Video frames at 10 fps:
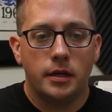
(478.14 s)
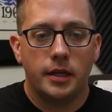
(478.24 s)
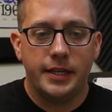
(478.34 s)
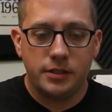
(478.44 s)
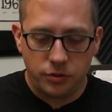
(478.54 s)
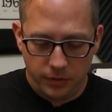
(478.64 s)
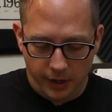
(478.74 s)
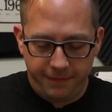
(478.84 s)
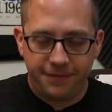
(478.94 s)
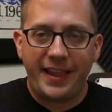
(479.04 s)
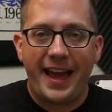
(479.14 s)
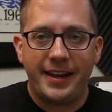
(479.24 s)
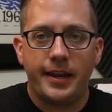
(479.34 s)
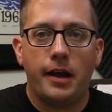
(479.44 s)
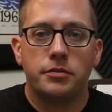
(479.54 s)
into a
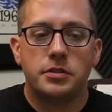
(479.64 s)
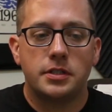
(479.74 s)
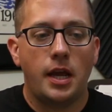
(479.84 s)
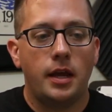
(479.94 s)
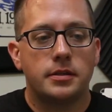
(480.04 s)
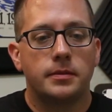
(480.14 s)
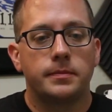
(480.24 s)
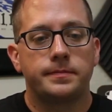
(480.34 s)
flattened out state.